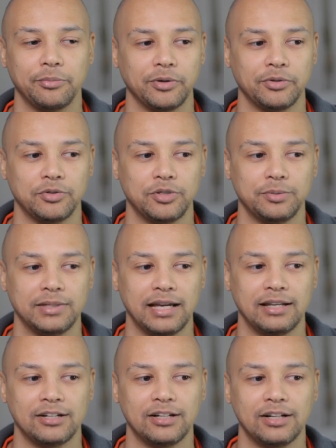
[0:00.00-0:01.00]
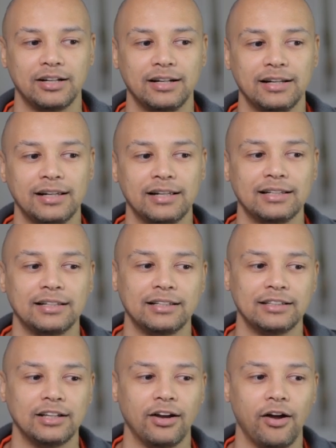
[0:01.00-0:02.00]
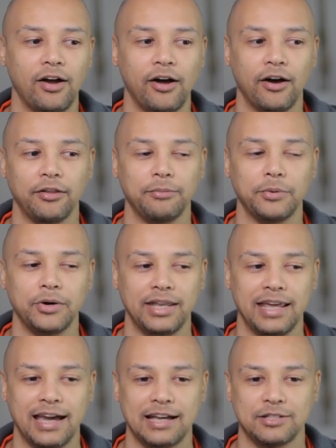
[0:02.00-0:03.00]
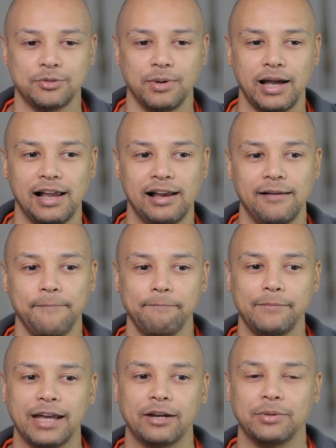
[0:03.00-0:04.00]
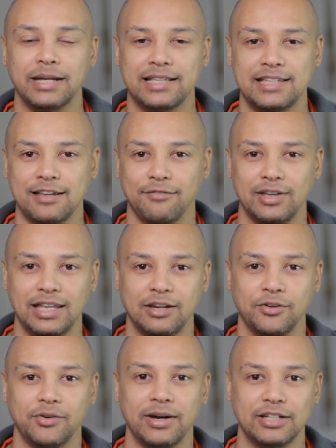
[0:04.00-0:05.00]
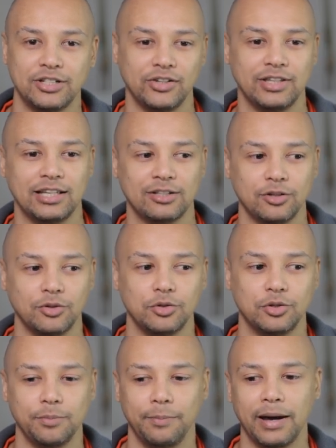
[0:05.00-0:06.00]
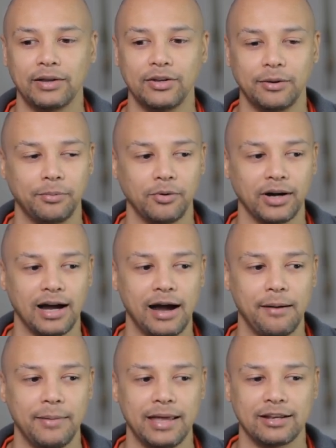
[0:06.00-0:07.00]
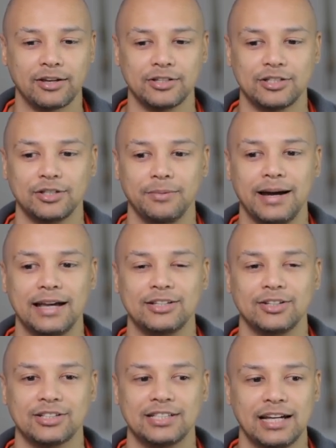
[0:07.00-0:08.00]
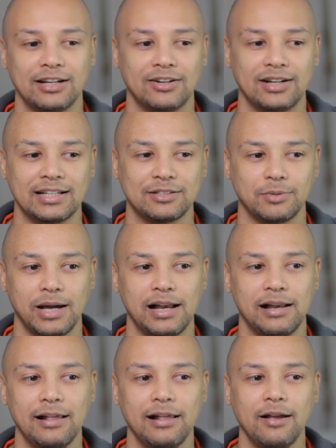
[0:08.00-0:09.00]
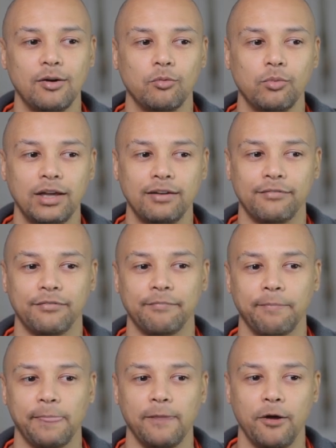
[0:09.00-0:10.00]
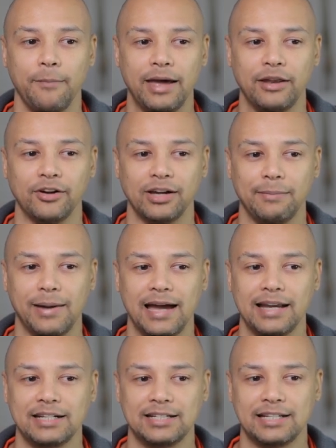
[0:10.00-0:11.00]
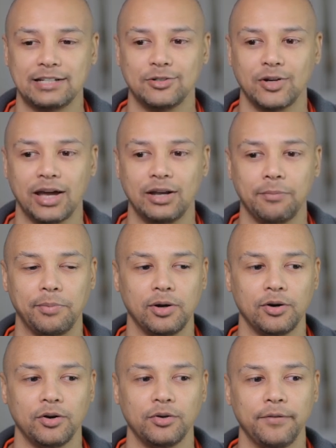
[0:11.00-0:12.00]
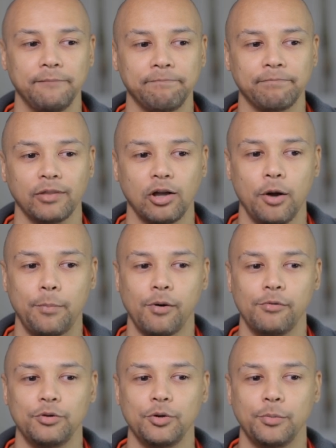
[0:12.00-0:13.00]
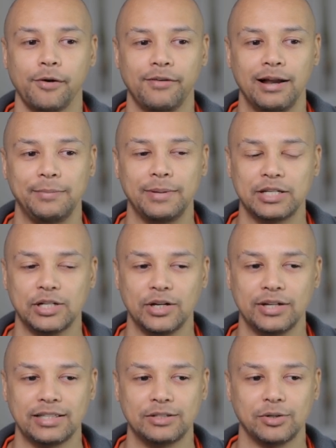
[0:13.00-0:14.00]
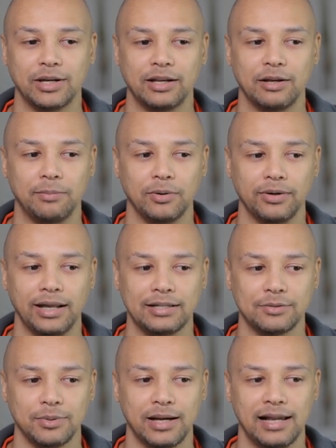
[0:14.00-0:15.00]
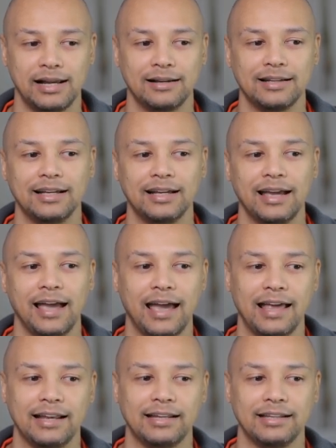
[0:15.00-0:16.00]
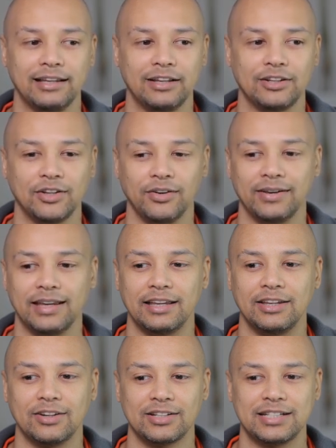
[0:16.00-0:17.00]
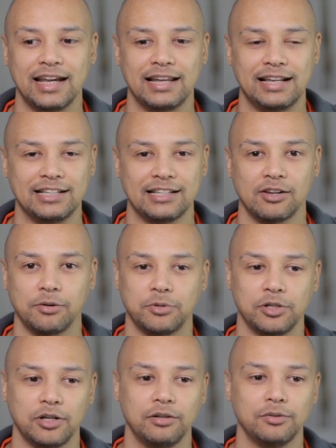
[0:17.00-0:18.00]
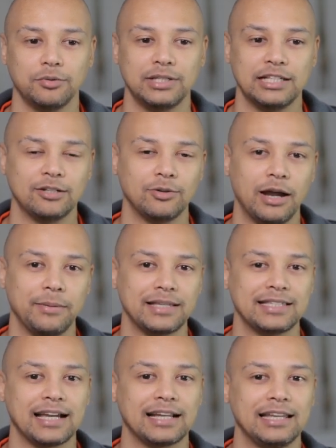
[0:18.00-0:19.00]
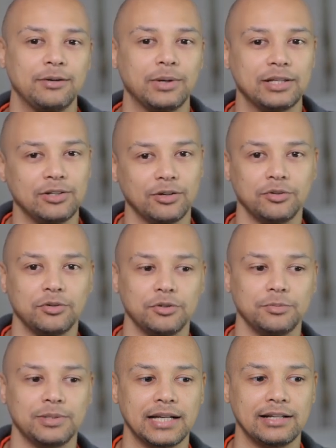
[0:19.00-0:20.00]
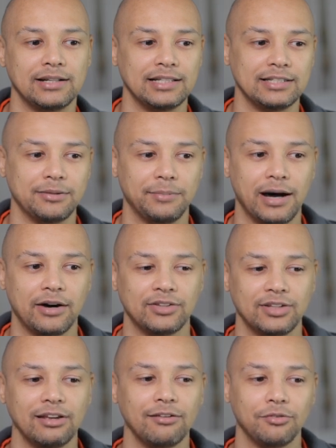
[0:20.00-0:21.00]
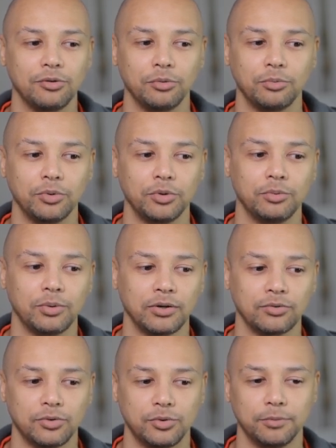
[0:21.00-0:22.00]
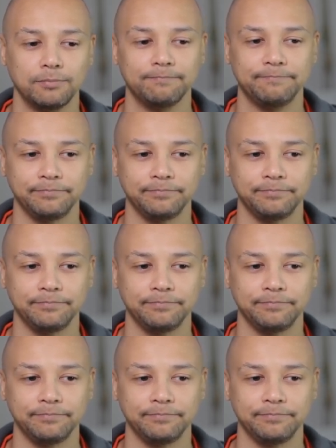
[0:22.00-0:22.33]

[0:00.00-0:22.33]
your YouTube channel, earn money as well by creating video and joining the YouTube Partner Program, and customize your channel as well with a banner image that you can upload, a new profile picture that you can upload as well, and entering your channel description to describe exactly what your YouTube channel is about if you would want to.